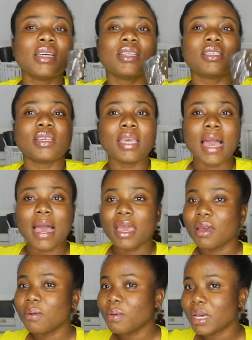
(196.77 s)
So yeah,
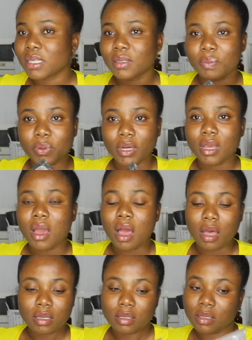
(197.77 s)
it works pretty
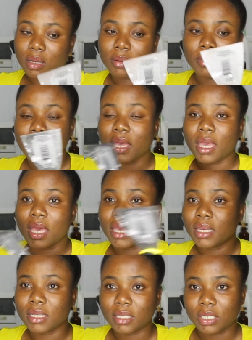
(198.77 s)
awesome
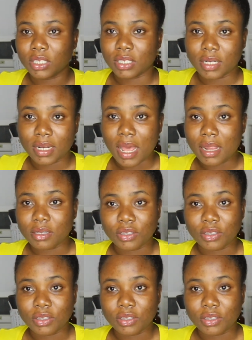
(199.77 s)
and it's just $1.